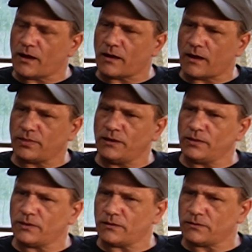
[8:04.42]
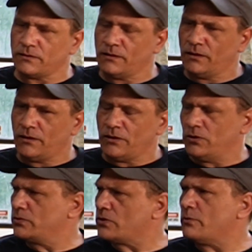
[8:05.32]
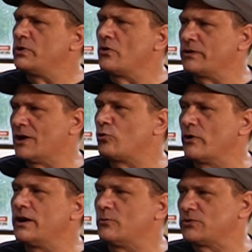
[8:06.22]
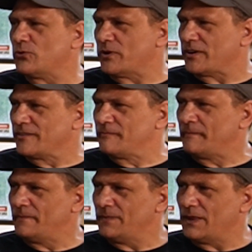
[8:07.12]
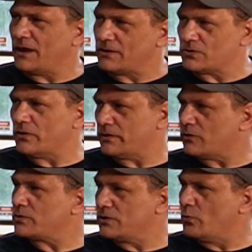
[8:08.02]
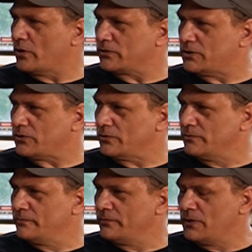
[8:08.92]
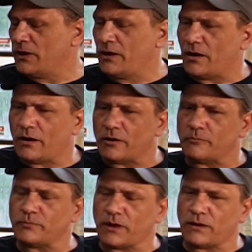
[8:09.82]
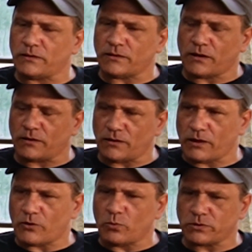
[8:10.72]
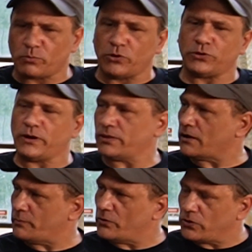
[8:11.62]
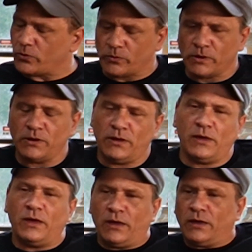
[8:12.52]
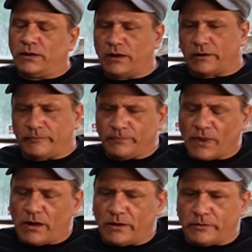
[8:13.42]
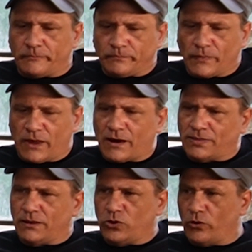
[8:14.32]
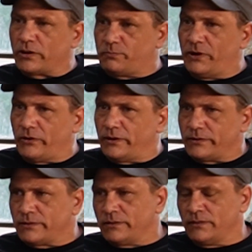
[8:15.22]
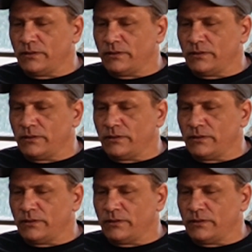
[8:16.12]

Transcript: I think that you saw beyond how great I was doing and saw that there was still work to do. And I've always appreciated that about you. Yeah. And I think your experience